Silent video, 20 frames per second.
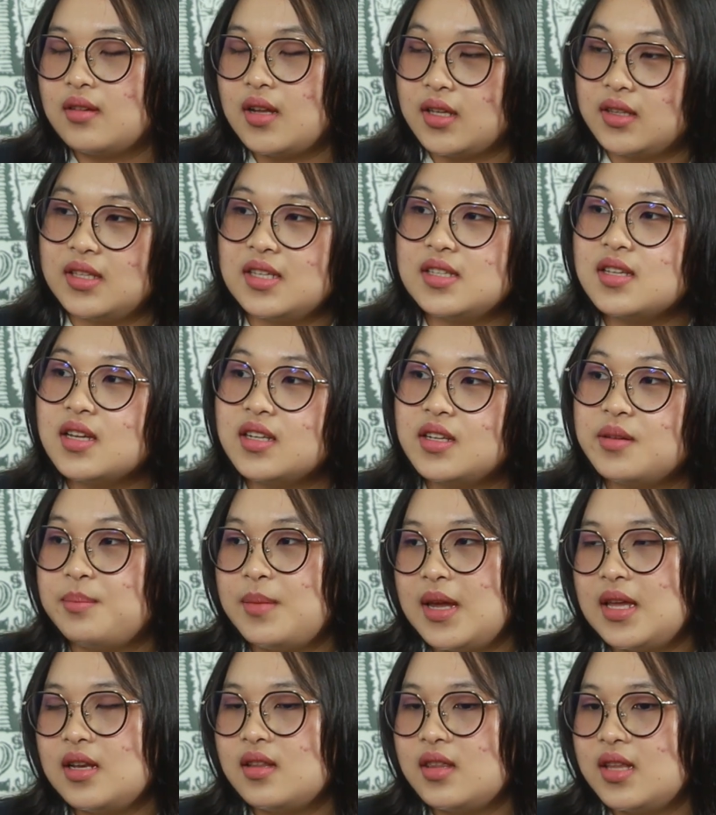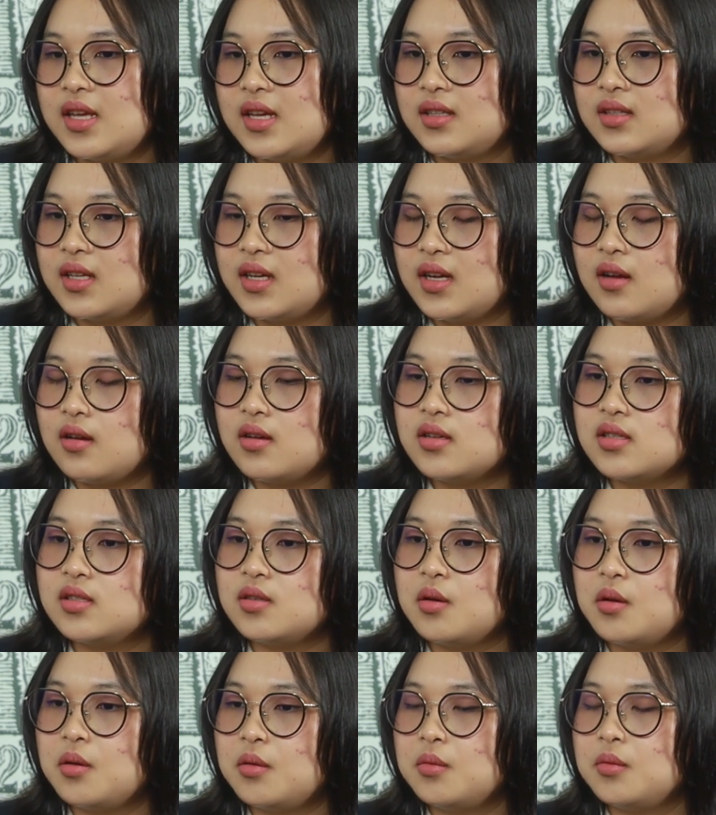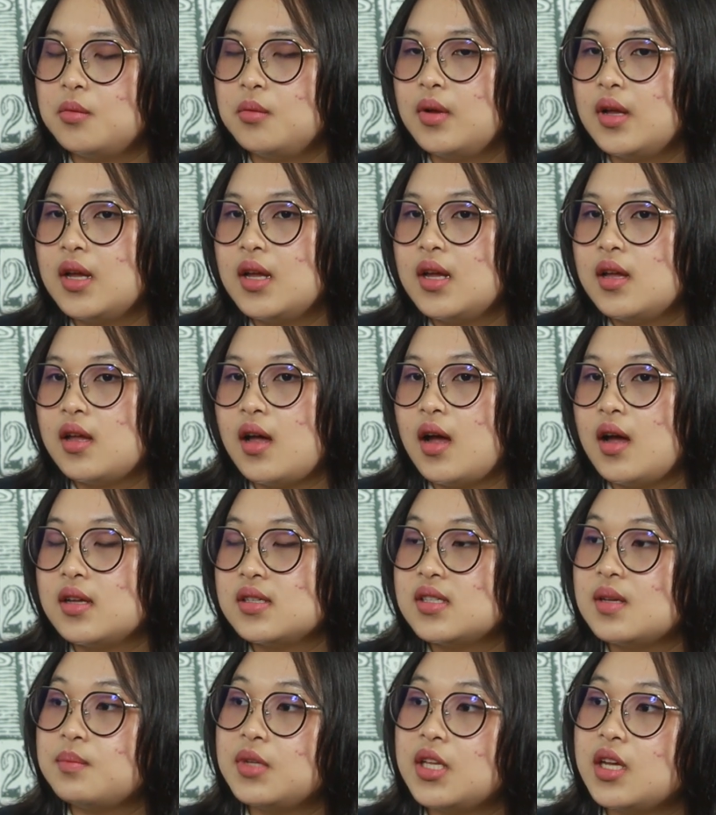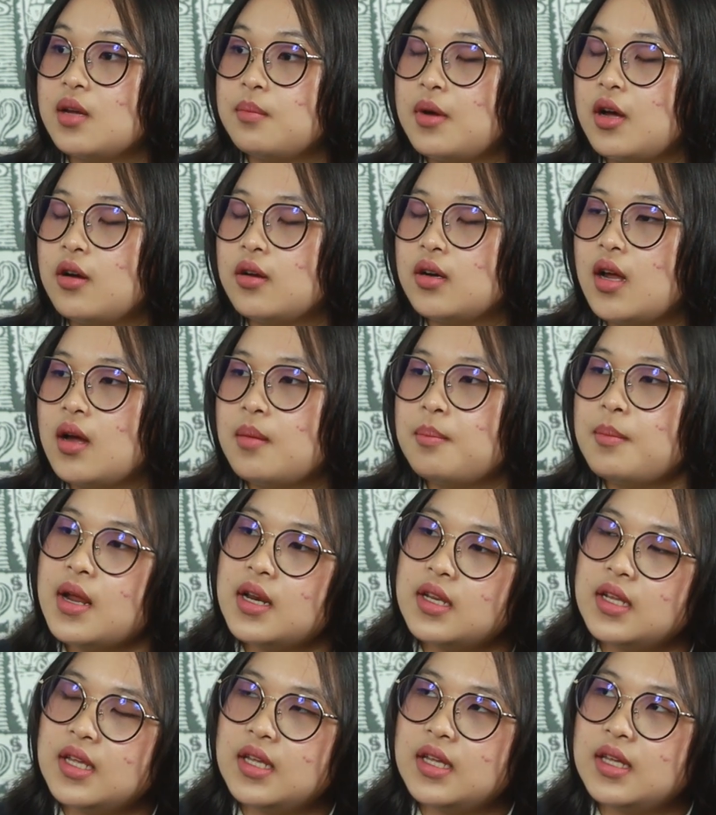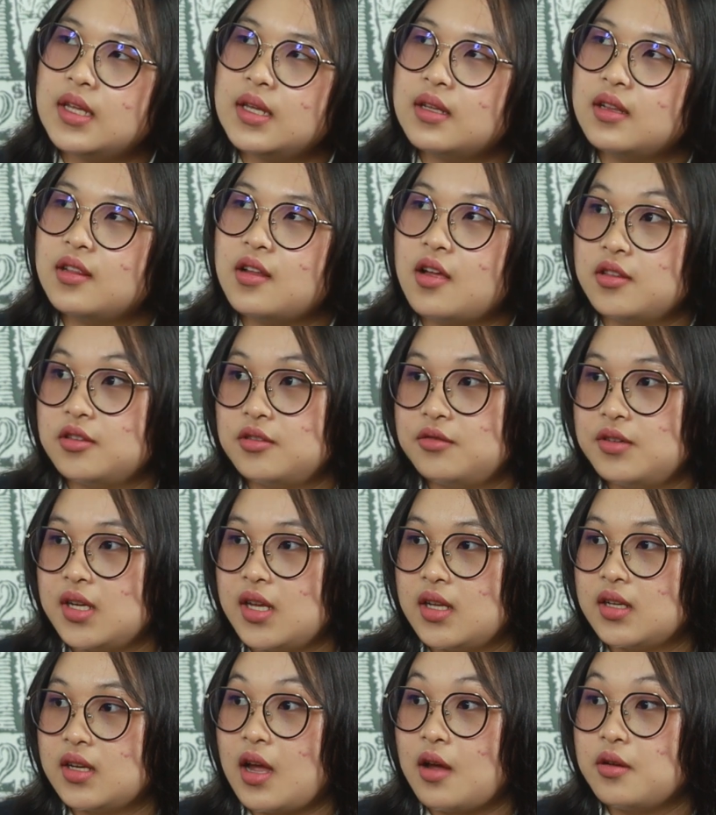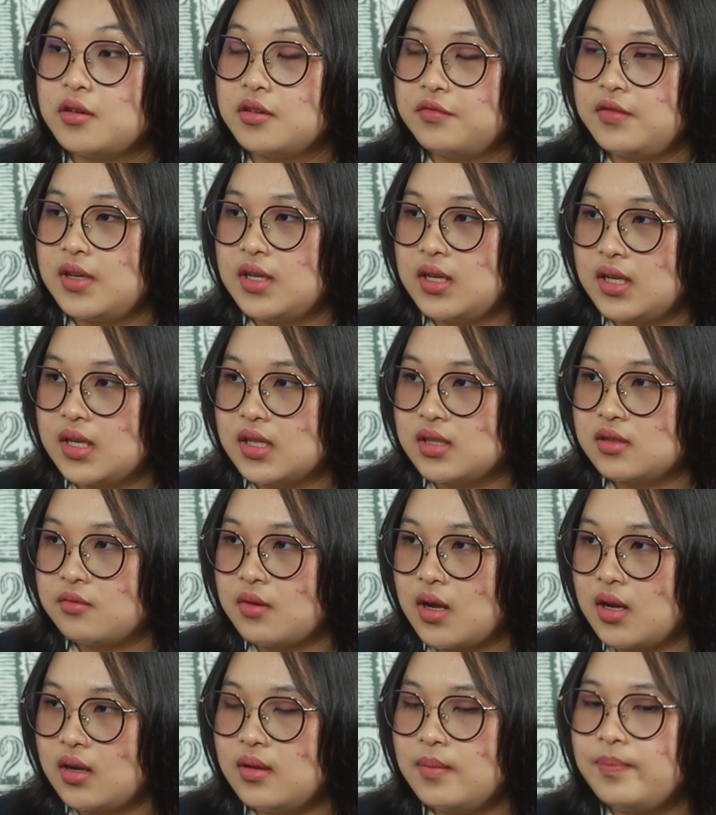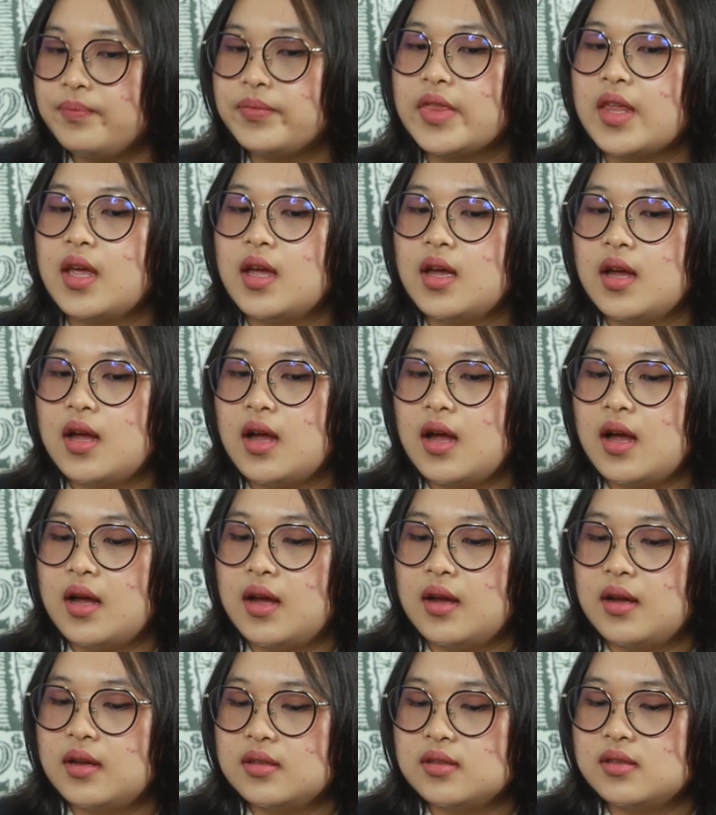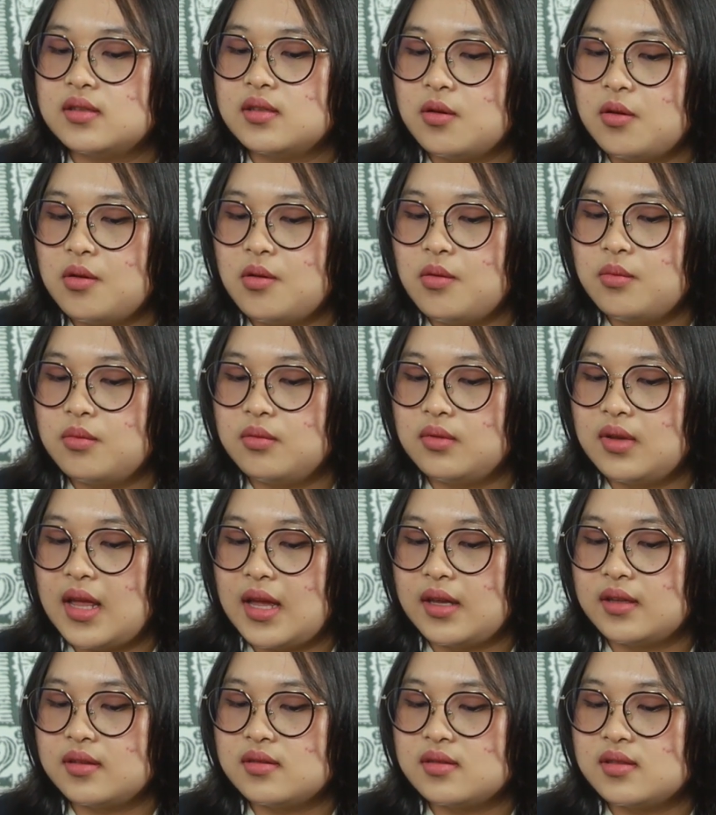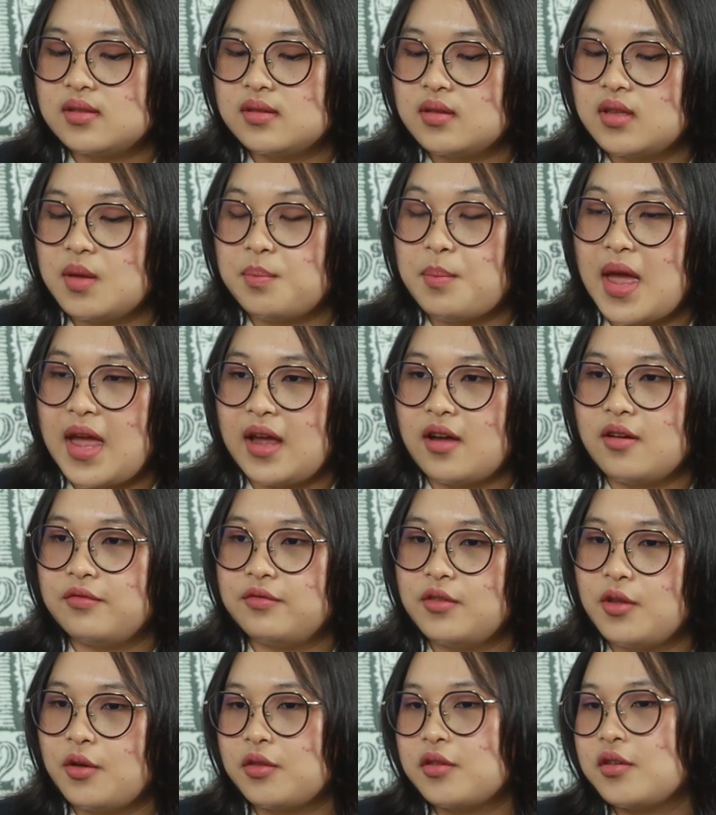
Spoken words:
Like these are the main thing. There are also something about money laundering and counterfeiting as well. So like the Bank of